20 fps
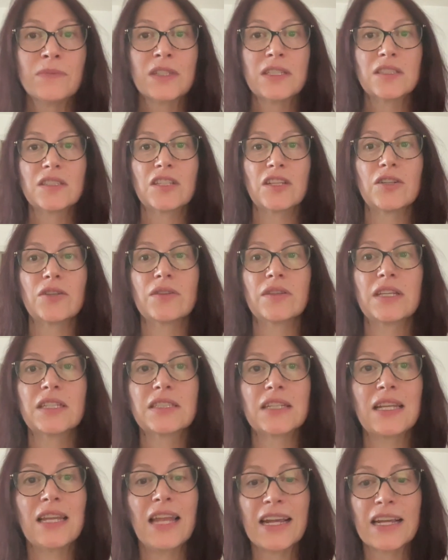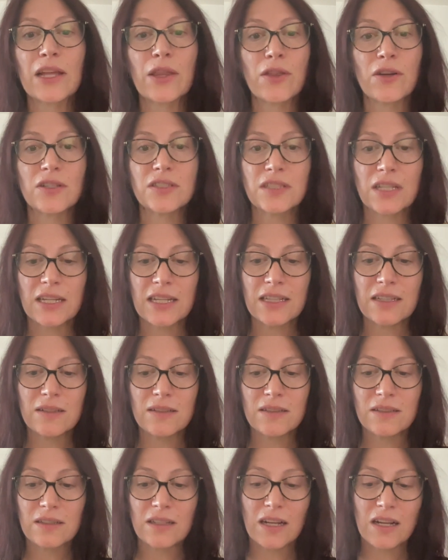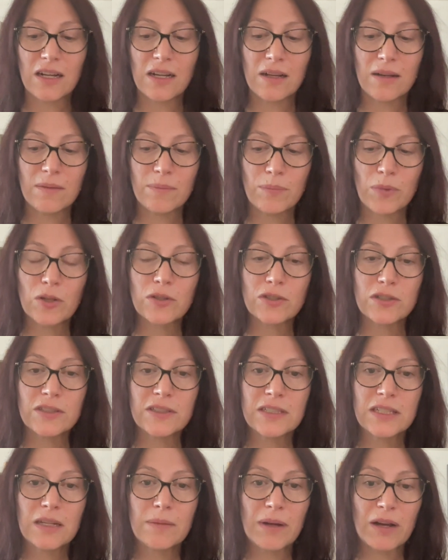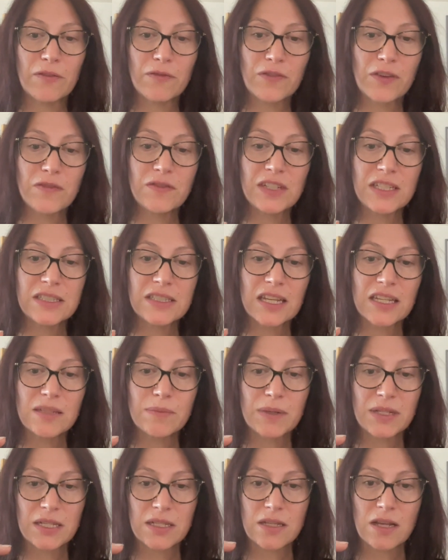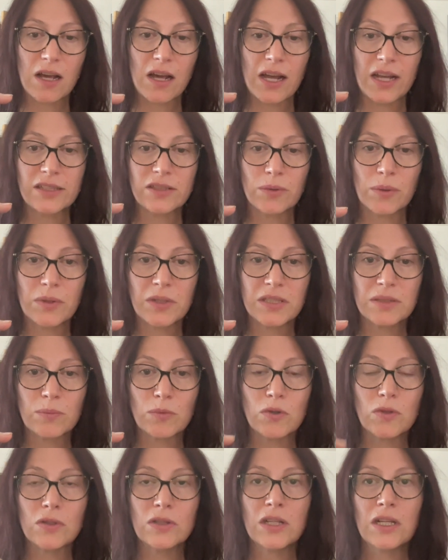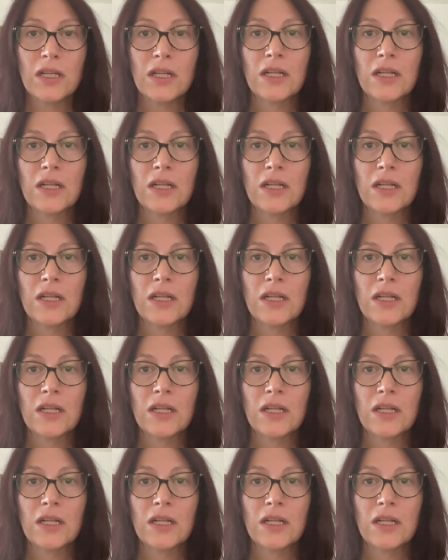So there's a lekithos, a little bottle about 15 centimetres high, so only small,